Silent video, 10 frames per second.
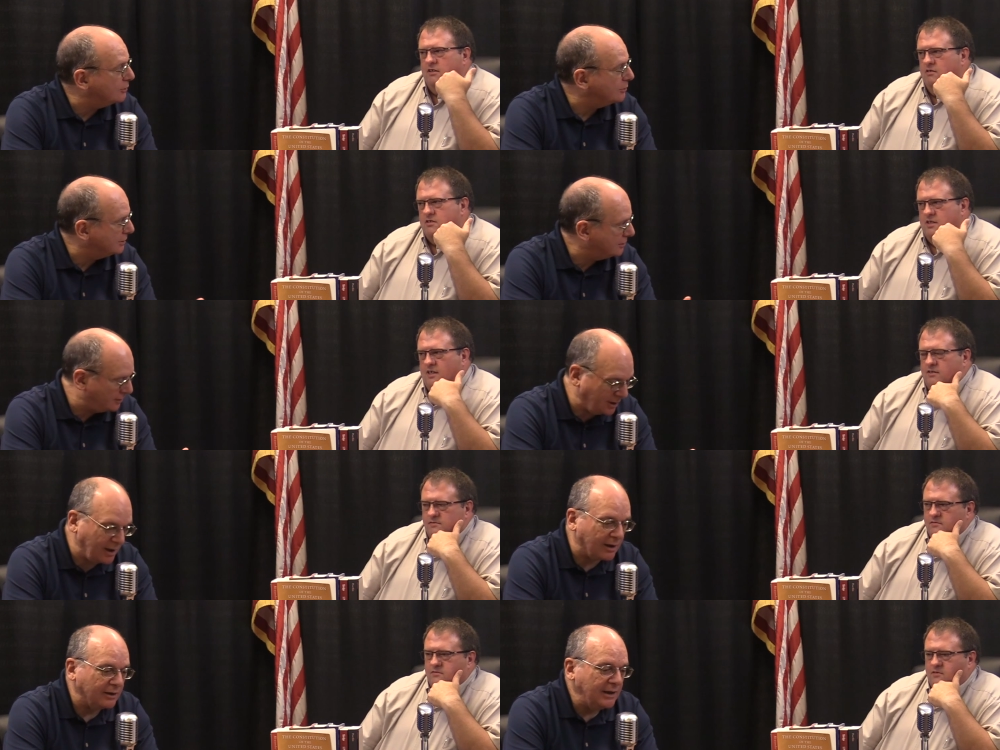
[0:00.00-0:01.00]
Speaker 1: Lewis, Lewis. Yeah.
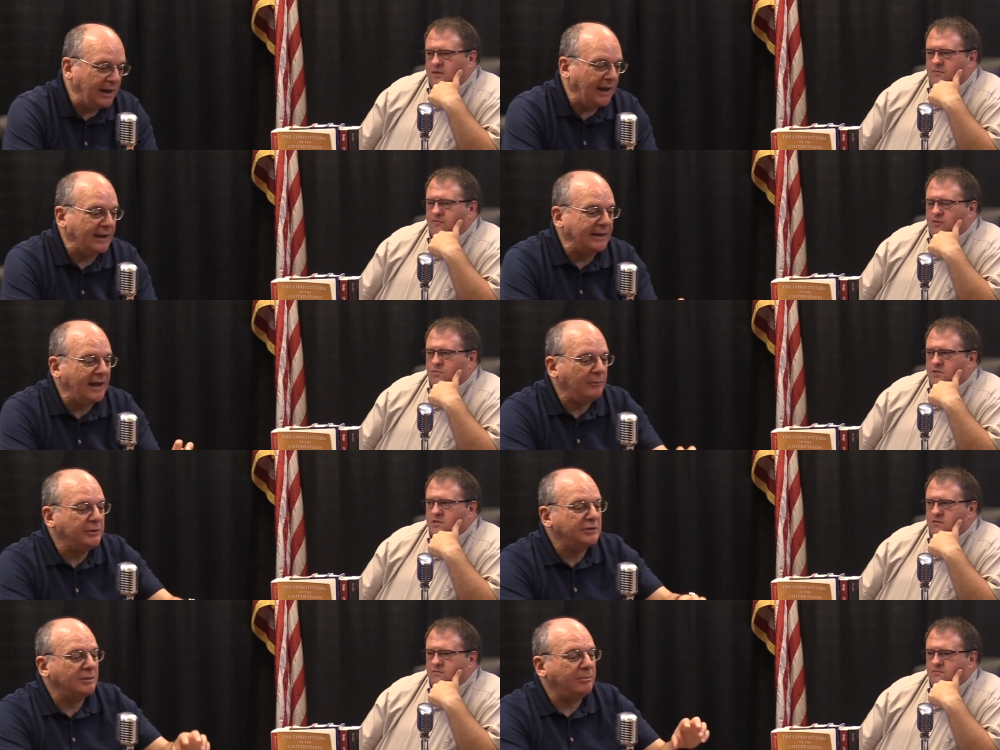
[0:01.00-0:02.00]
yeah. Great and that
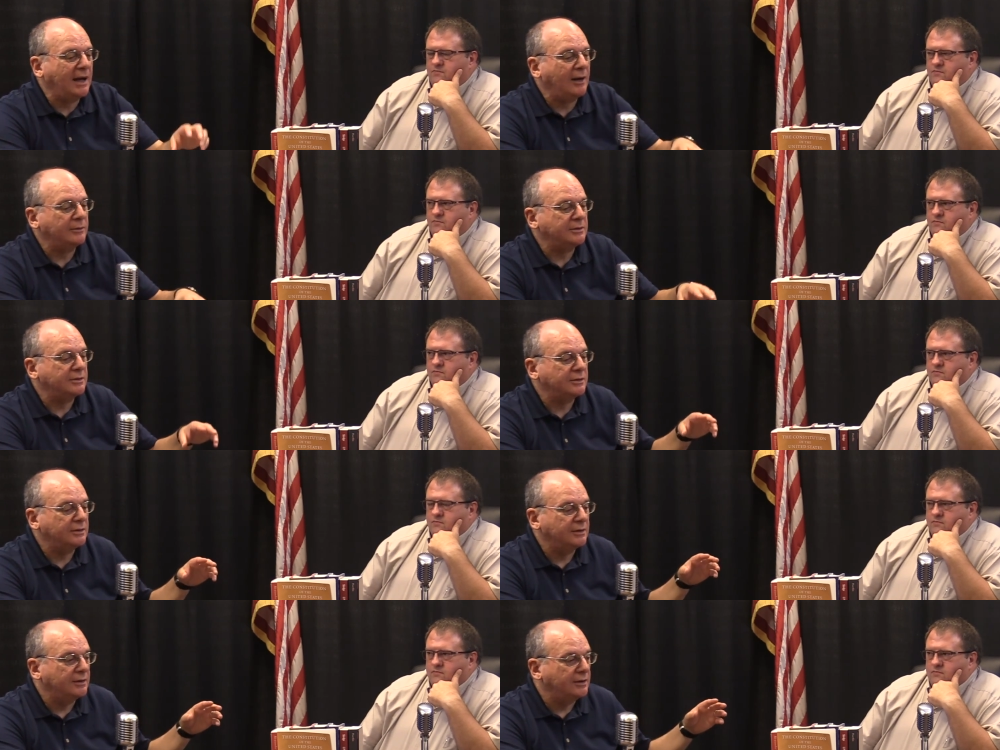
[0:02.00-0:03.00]
was about
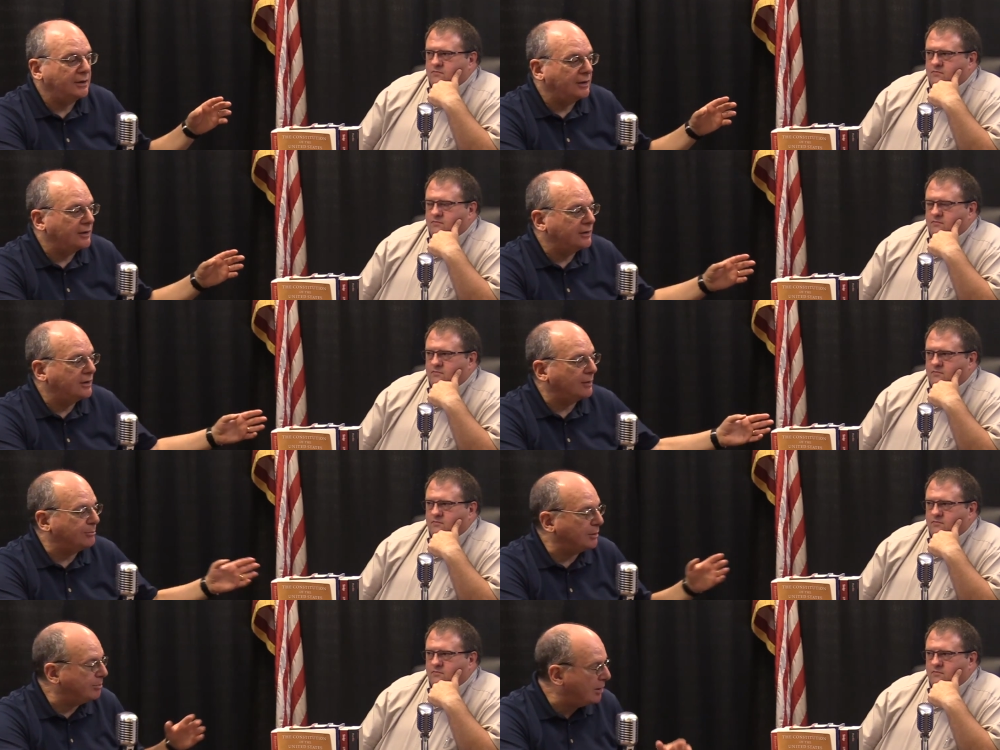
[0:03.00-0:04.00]
the
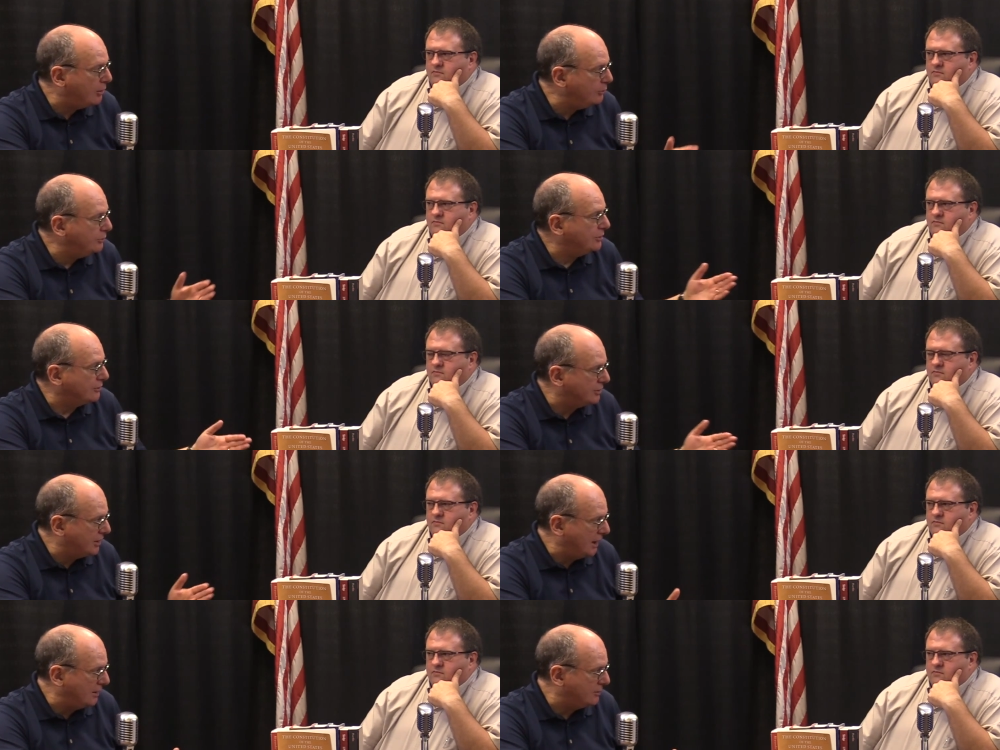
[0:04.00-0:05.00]
proposal
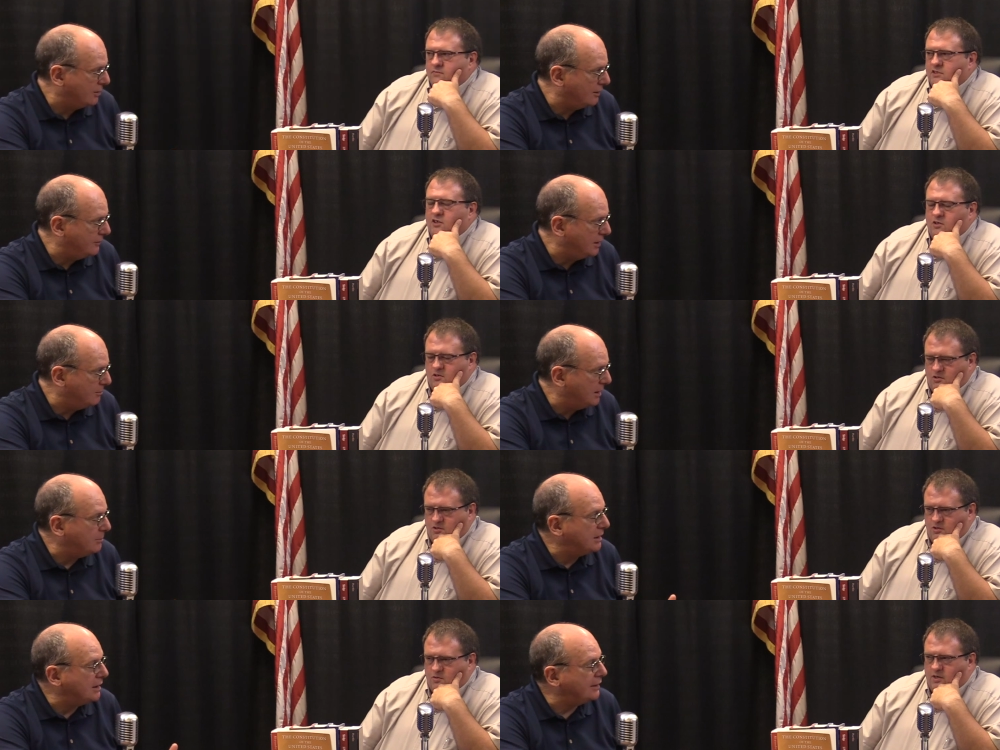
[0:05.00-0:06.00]
stage of the
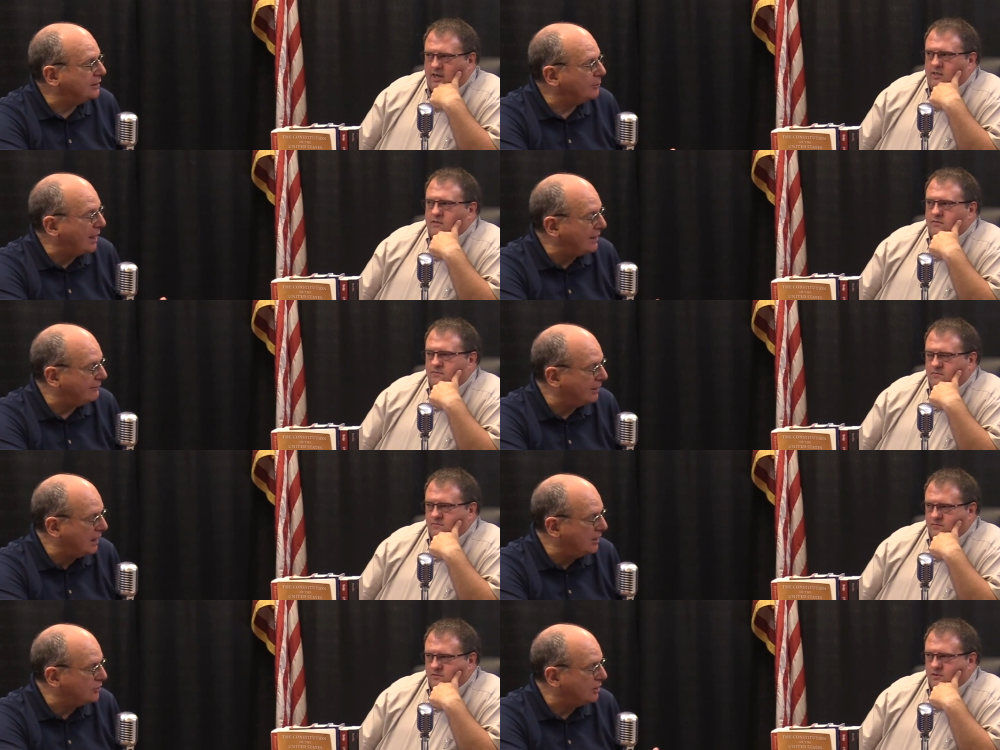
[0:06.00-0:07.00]
amendment, Correct. not the
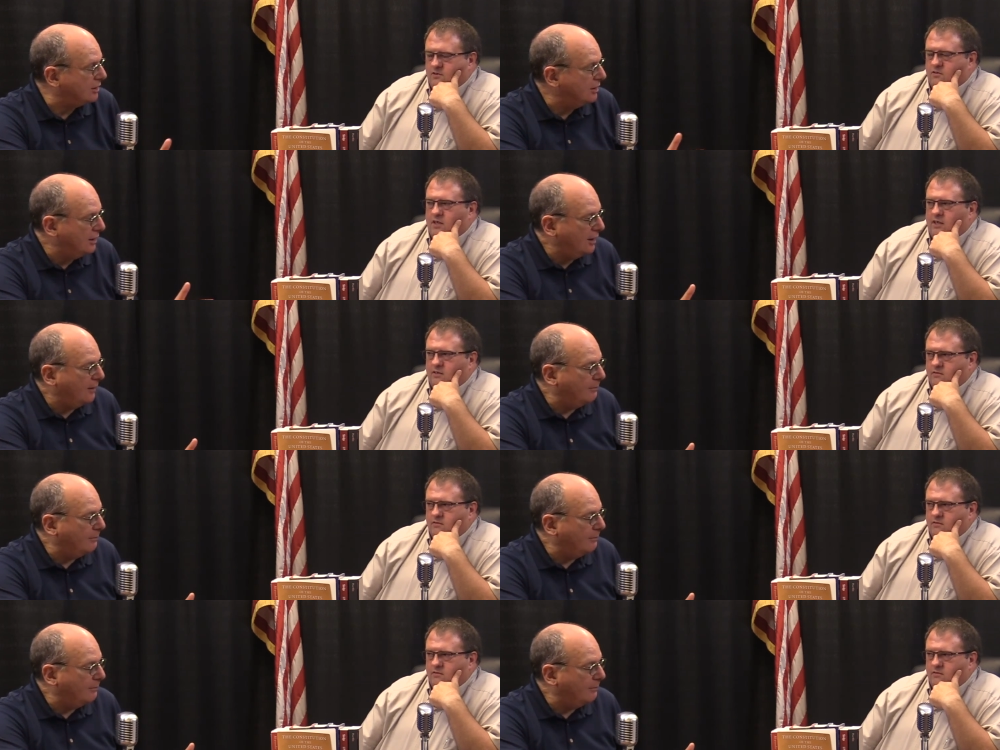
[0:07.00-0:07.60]
ratification. Correct.